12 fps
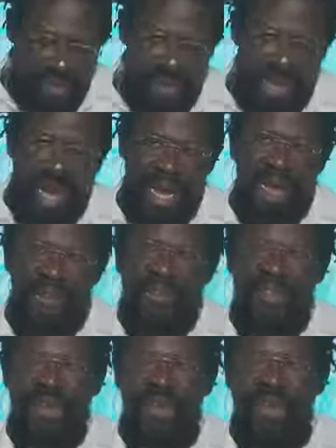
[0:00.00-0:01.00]

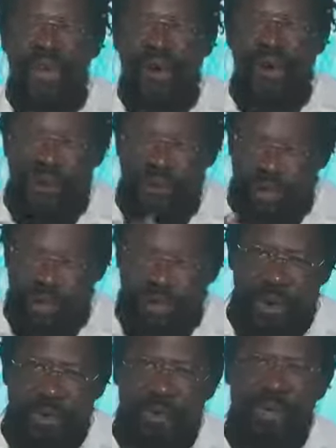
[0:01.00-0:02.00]
Lancaster, all sorts of
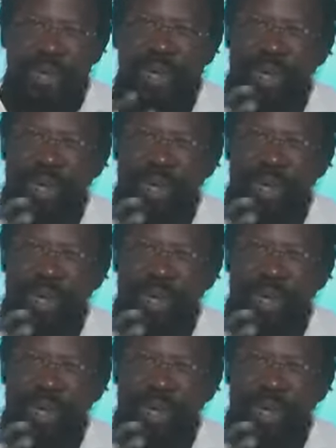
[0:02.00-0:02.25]
constitutional